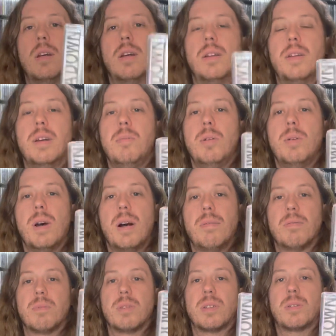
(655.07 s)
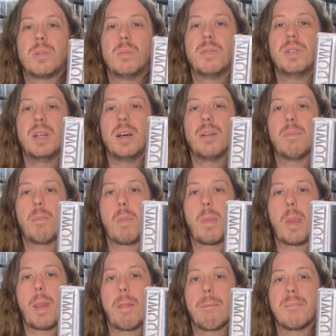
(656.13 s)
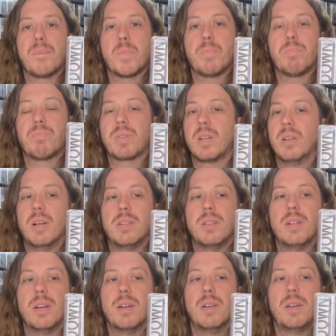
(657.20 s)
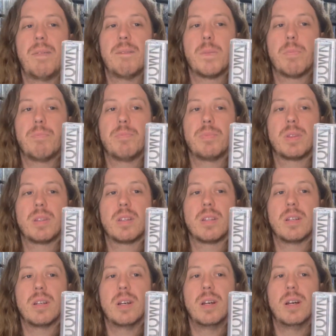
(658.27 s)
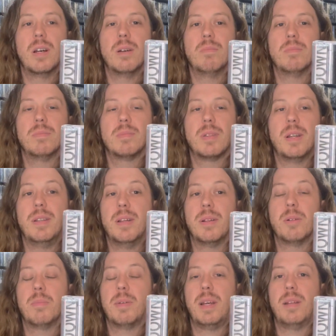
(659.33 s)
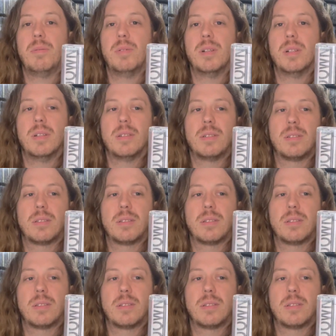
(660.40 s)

debut album from System of a Down. Legendary. Um, another band where